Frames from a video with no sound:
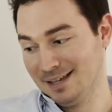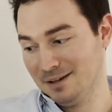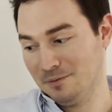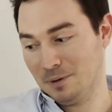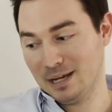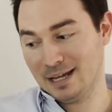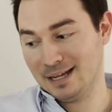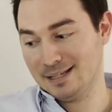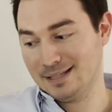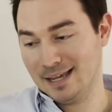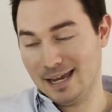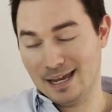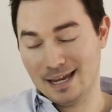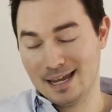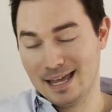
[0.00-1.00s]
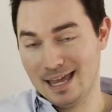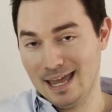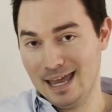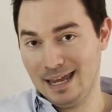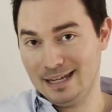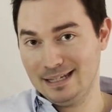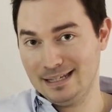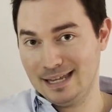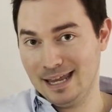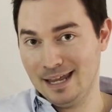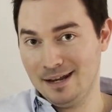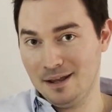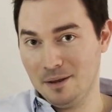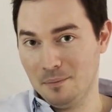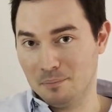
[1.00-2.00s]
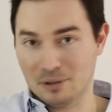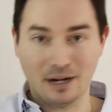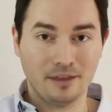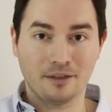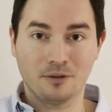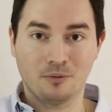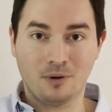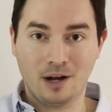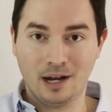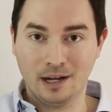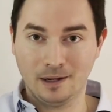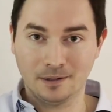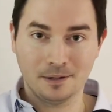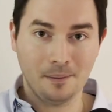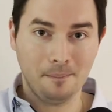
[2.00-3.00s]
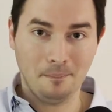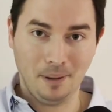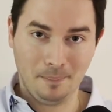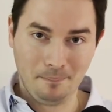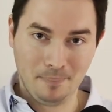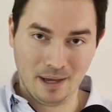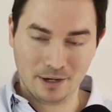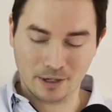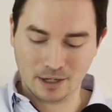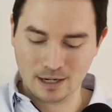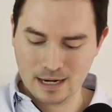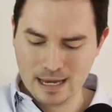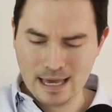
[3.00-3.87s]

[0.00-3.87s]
What can I say? It did Breath of the Wild, but better.